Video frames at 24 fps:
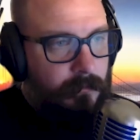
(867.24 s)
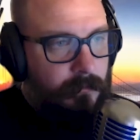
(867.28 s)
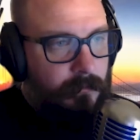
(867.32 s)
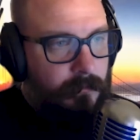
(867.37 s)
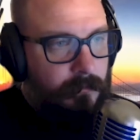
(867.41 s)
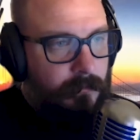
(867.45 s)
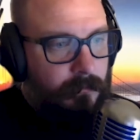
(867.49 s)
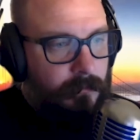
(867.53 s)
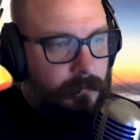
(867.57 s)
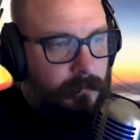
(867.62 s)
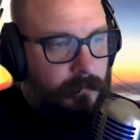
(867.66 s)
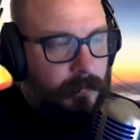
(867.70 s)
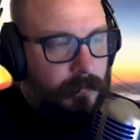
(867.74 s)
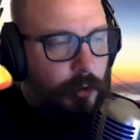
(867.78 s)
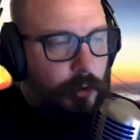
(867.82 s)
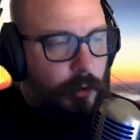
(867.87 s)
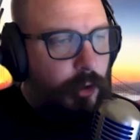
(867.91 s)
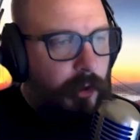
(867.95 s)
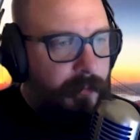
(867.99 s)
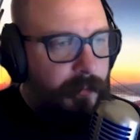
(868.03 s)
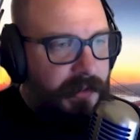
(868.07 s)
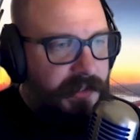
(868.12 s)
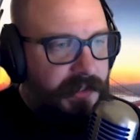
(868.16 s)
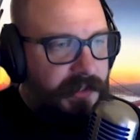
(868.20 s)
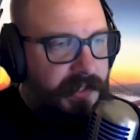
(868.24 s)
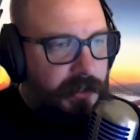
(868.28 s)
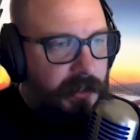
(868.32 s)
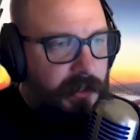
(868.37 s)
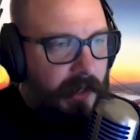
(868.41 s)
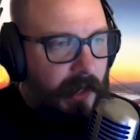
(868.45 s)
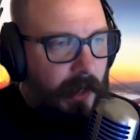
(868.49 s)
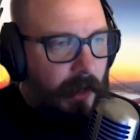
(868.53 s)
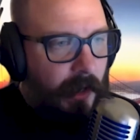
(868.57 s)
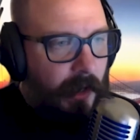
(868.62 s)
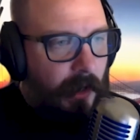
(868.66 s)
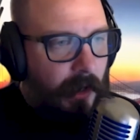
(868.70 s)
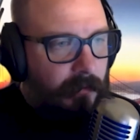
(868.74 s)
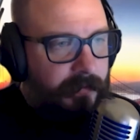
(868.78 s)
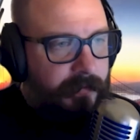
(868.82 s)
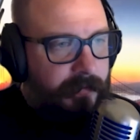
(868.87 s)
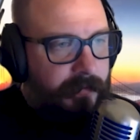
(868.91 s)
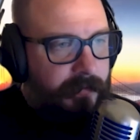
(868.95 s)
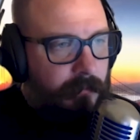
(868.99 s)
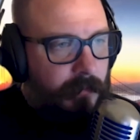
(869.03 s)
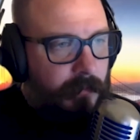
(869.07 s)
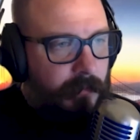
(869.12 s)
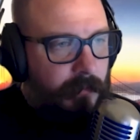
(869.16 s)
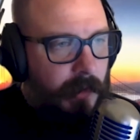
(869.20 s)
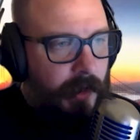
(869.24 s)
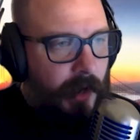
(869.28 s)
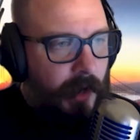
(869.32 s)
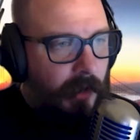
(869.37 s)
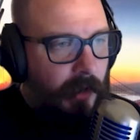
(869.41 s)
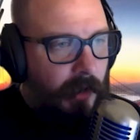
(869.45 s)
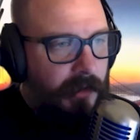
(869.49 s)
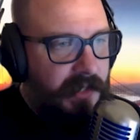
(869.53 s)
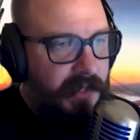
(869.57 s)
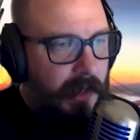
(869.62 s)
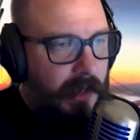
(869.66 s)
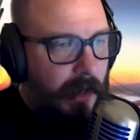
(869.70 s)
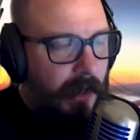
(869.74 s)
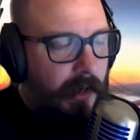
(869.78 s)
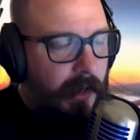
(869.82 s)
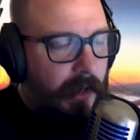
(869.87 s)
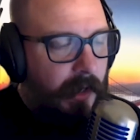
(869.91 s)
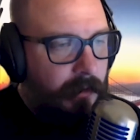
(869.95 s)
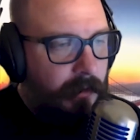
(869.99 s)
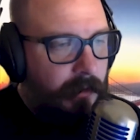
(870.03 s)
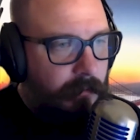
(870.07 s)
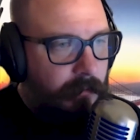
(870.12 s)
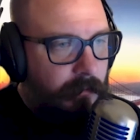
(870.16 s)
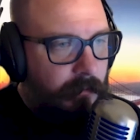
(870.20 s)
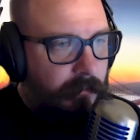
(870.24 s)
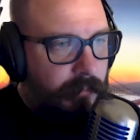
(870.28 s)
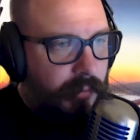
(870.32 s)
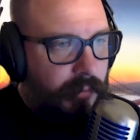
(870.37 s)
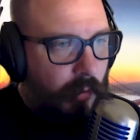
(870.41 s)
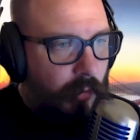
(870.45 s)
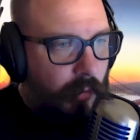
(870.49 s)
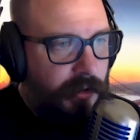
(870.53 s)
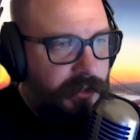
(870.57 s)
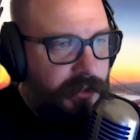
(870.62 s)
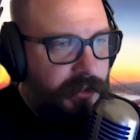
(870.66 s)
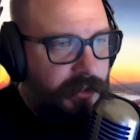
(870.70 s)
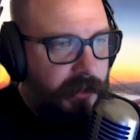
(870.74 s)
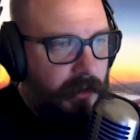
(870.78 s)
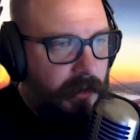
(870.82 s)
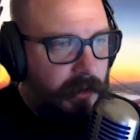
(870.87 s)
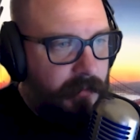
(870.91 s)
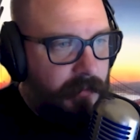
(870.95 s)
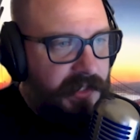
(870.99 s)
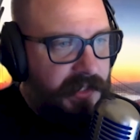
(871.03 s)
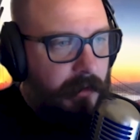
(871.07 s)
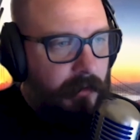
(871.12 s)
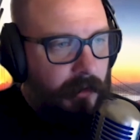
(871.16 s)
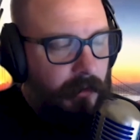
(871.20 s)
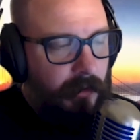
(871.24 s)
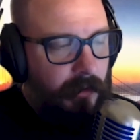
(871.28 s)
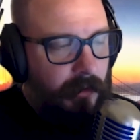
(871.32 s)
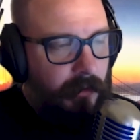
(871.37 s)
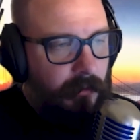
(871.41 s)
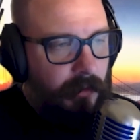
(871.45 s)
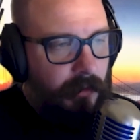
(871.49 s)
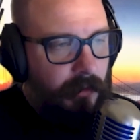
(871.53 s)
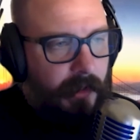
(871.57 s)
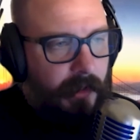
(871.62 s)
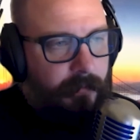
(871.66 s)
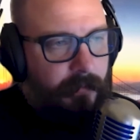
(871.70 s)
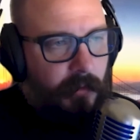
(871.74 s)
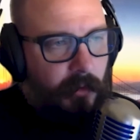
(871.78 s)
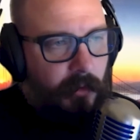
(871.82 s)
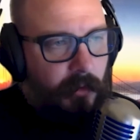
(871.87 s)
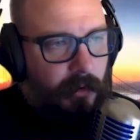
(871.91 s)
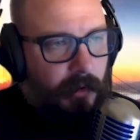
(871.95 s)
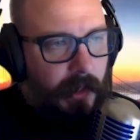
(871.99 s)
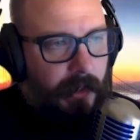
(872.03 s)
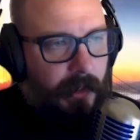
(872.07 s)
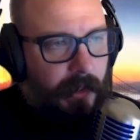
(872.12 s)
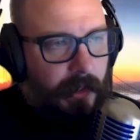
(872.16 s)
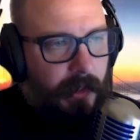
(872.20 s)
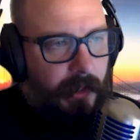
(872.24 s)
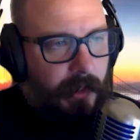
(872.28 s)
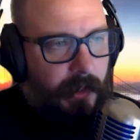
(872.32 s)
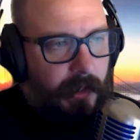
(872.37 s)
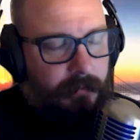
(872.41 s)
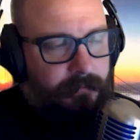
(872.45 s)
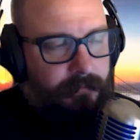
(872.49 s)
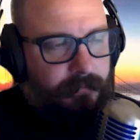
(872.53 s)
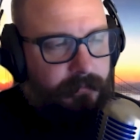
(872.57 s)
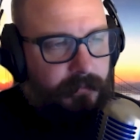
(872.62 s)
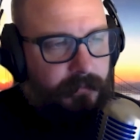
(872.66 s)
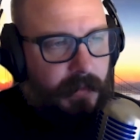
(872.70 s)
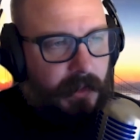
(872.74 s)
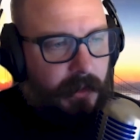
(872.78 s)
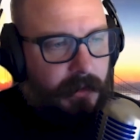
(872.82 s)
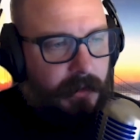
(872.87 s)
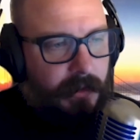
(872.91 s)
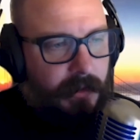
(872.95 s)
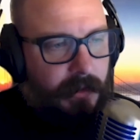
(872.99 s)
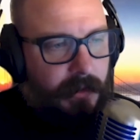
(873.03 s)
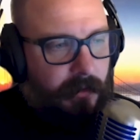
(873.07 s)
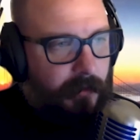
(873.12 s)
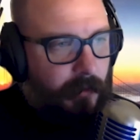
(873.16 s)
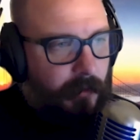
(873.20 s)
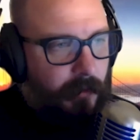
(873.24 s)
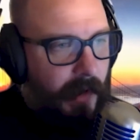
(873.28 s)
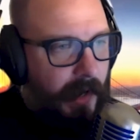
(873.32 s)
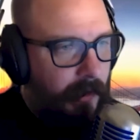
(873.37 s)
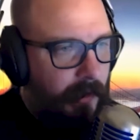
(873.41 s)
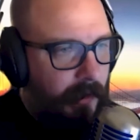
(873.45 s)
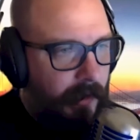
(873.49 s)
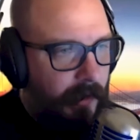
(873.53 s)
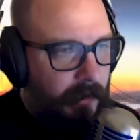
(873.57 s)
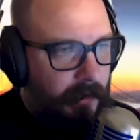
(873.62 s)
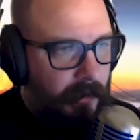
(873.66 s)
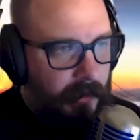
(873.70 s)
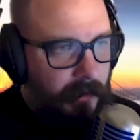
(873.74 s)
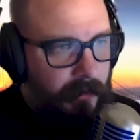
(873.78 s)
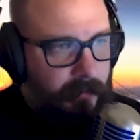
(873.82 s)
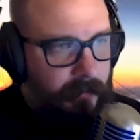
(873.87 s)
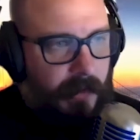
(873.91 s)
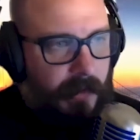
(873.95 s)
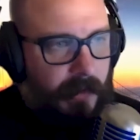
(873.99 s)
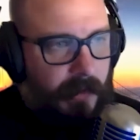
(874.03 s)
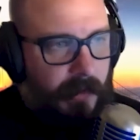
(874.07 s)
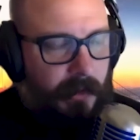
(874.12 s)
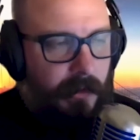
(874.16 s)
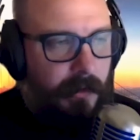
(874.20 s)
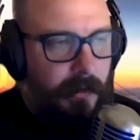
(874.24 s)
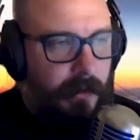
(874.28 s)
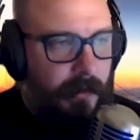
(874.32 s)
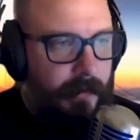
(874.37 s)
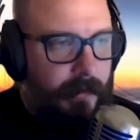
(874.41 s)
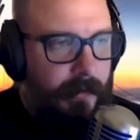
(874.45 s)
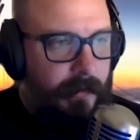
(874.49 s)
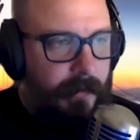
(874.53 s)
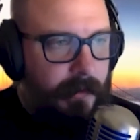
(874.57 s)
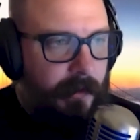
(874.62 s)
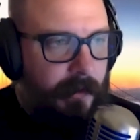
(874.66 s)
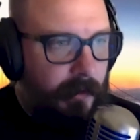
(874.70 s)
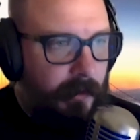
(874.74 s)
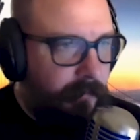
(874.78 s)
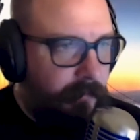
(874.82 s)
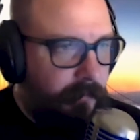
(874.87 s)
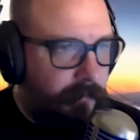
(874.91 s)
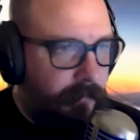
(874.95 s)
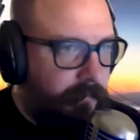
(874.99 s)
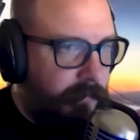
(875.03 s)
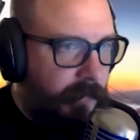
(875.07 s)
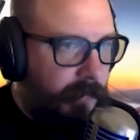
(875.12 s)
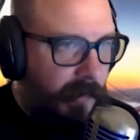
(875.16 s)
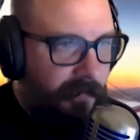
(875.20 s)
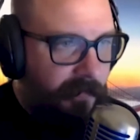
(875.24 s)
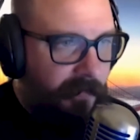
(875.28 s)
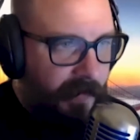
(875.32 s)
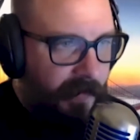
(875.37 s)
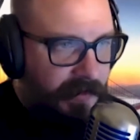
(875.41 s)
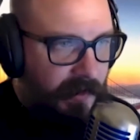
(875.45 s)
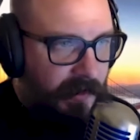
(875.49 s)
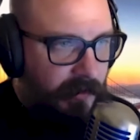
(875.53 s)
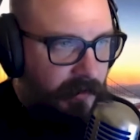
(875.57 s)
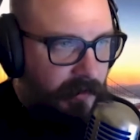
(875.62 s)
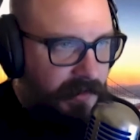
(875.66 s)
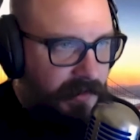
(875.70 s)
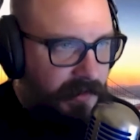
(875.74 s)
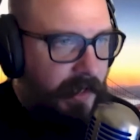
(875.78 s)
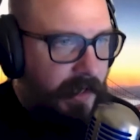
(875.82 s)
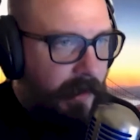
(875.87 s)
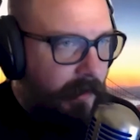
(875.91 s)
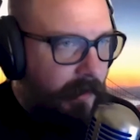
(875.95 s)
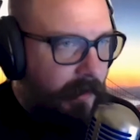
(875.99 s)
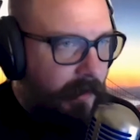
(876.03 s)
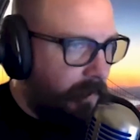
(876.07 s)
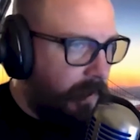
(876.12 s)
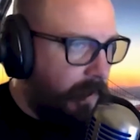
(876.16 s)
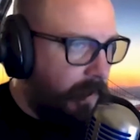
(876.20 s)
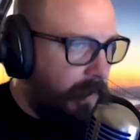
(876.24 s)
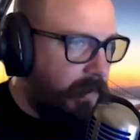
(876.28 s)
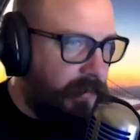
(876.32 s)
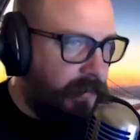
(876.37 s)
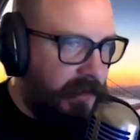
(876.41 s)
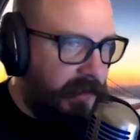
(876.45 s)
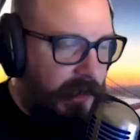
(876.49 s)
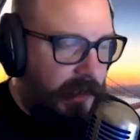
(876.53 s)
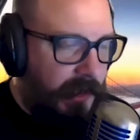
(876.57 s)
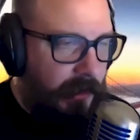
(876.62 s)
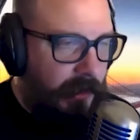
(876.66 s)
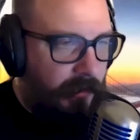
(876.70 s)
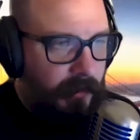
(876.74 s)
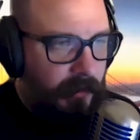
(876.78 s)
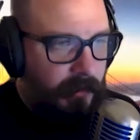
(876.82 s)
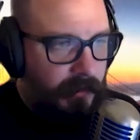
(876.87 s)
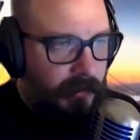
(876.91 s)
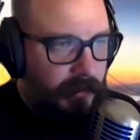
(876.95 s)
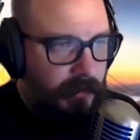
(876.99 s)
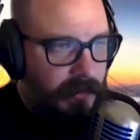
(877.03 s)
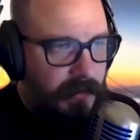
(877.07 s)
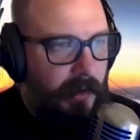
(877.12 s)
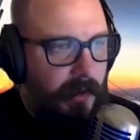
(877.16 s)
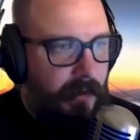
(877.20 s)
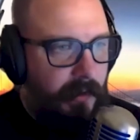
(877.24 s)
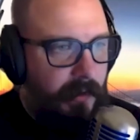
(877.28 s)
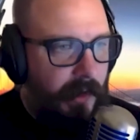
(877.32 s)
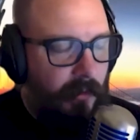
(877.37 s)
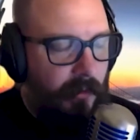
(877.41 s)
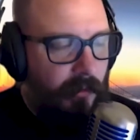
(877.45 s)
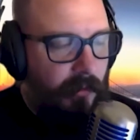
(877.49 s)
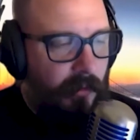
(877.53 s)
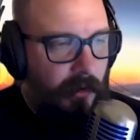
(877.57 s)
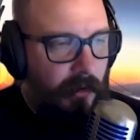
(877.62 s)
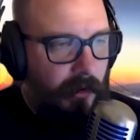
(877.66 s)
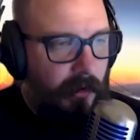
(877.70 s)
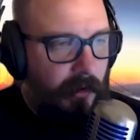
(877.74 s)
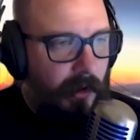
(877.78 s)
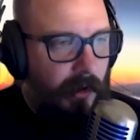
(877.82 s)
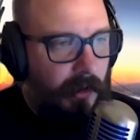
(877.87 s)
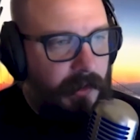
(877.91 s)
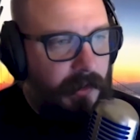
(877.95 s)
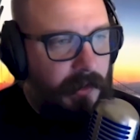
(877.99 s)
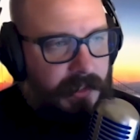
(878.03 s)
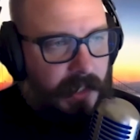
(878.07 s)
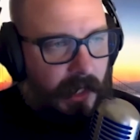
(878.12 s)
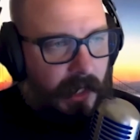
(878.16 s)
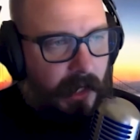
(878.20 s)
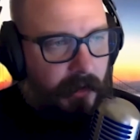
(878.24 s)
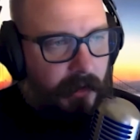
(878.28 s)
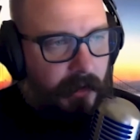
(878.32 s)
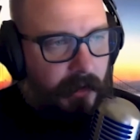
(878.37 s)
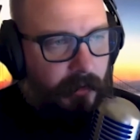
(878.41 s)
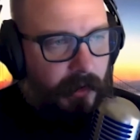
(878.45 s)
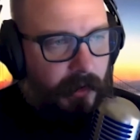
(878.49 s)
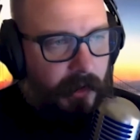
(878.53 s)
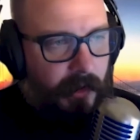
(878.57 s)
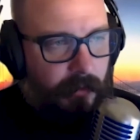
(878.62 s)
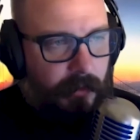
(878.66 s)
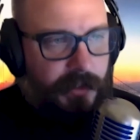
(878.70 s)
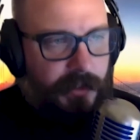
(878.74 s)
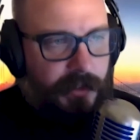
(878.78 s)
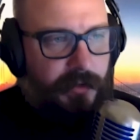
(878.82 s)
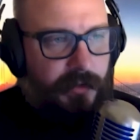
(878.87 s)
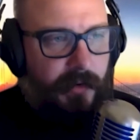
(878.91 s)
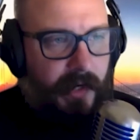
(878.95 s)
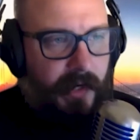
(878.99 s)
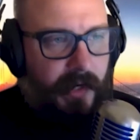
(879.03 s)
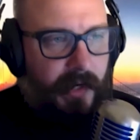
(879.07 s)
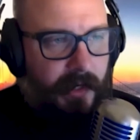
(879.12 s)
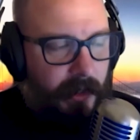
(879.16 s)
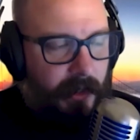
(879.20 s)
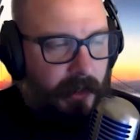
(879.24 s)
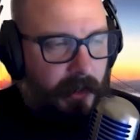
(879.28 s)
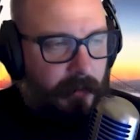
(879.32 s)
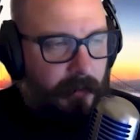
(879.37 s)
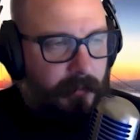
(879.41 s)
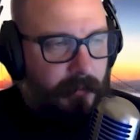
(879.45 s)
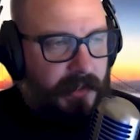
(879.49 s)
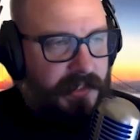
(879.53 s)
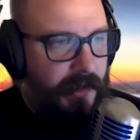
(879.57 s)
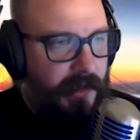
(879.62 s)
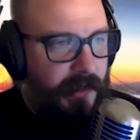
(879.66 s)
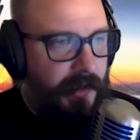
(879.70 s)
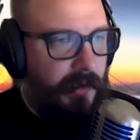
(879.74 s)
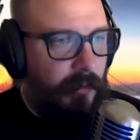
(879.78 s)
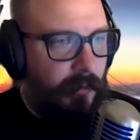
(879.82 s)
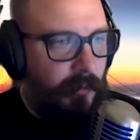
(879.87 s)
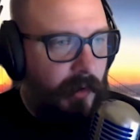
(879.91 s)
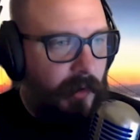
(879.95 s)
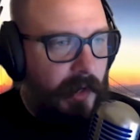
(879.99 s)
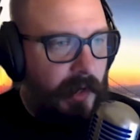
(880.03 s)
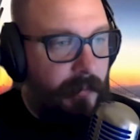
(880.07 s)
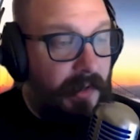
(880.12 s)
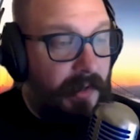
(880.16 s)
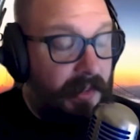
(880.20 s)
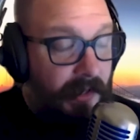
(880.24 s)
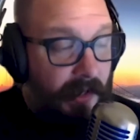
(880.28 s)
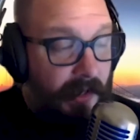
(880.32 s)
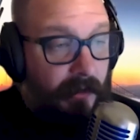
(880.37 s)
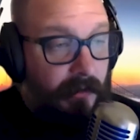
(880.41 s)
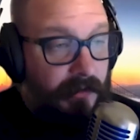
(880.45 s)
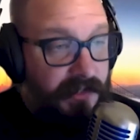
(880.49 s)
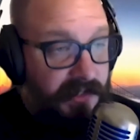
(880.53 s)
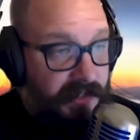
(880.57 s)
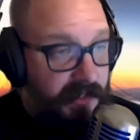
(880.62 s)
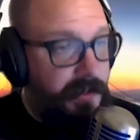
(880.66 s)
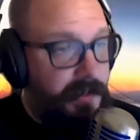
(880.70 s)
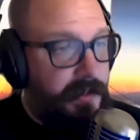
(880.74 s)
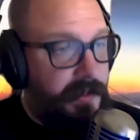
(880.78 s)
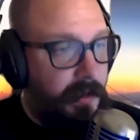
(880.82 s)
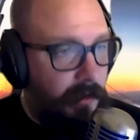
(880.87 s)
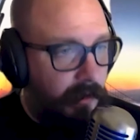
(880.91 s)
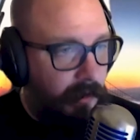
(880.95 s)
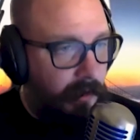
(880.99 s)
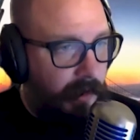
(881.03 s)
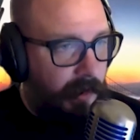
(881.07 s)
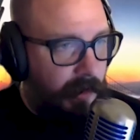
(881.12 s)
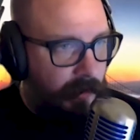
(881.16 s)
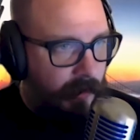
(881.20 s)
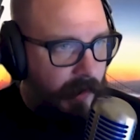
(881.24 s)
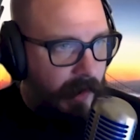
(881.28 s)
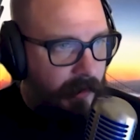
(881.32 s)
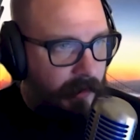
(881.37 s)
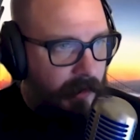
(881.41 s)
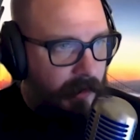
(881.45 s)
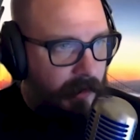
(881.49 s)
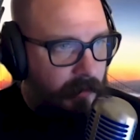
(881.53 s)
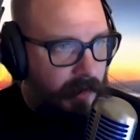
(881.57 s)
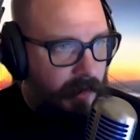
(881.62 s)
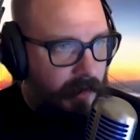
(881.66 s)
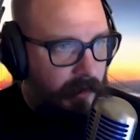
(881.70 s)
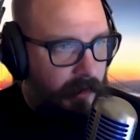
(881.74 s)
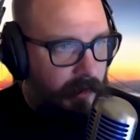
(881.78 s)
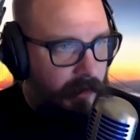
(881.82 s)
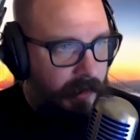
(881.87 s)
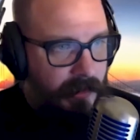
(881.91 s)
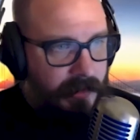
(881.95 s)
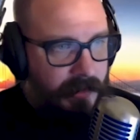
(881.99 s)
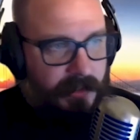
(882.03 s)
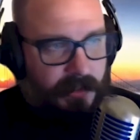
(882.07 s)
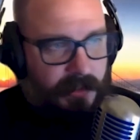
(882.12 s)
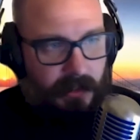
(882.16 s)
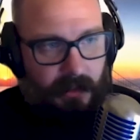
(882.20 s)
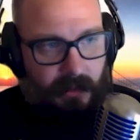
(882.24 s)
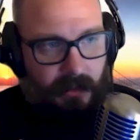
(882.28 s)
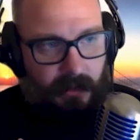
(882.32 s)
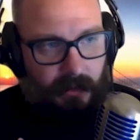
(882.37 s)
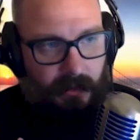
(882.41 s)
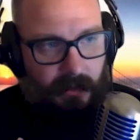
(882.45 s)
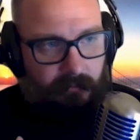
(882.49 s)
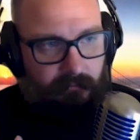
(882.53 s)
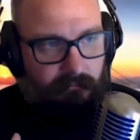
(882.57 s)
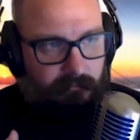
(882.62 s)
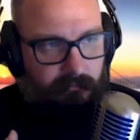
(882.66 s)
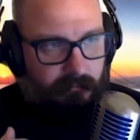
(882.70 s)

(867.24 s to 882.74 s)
You could potentially have an undyed portion of the material though, right? Or like so if you had like a, you know, a physical set of those materials, but they were undyed or they were treated in a particular way, but then digitally you had the ability to see